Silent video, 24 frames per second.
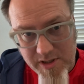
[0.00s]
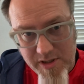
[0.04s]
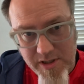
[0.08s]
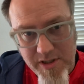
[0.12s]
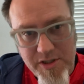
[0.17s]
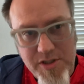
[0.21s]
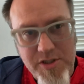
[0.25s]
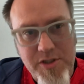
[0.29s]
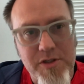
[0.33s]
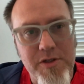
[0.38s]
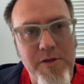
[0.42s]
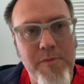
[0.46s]

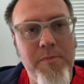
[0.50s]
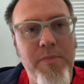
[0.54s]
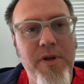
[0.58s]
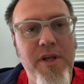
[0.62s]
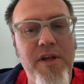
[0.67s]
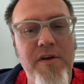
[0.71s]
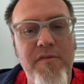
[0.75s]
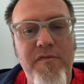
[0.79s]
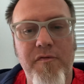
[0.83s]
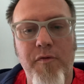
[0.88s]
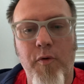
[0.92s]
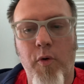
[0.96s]
This should
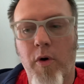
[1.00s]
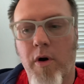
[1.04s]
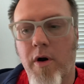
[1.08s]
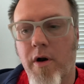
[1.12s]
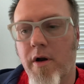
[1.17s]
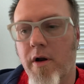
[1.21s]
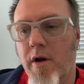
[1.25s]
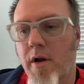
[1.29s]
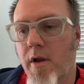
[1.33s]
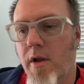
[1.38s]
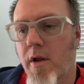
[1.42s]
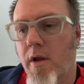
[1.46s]
be
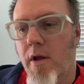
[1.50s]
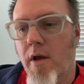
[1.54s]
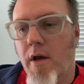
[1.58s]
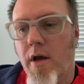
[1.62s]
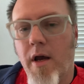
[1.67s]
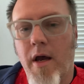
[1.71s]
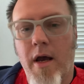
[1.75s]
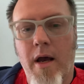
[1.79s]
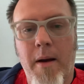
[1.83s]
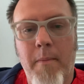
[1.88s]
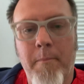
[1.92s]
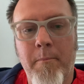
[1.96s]
for
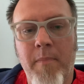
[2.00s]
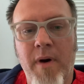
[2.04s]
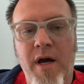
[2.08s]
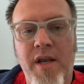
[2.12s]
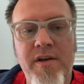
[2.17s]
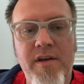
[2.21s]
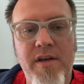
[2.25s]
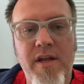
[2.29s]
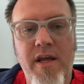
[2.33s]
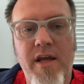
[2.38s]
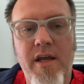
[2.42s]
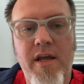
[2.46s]

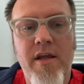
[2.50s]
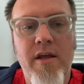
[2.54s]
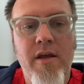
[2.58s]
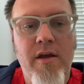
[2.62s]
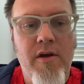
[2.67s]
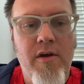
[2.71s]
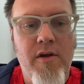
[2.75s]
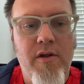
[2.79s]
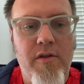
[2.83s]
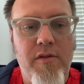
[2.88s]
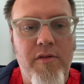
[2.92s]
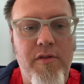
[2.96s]
Monday
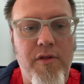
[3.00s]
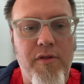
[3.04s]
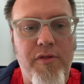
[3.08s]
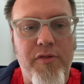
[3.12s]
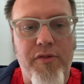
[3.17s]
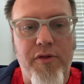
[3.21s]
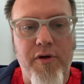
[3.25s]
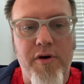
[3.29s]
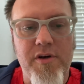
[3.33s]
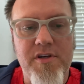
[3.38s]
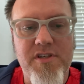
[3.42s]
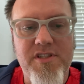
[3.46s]
the
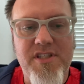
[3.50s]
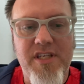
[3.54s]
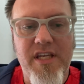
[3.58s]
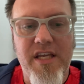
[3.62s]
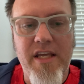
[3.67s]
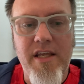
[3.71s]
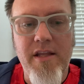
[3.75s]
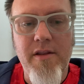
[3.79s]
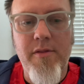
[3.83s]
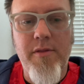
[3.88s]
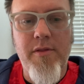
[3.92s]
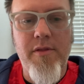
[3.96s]

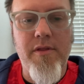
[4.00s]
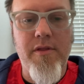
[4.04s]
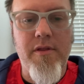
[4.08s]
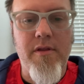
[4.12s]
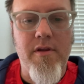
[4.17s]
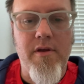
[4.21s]
13th.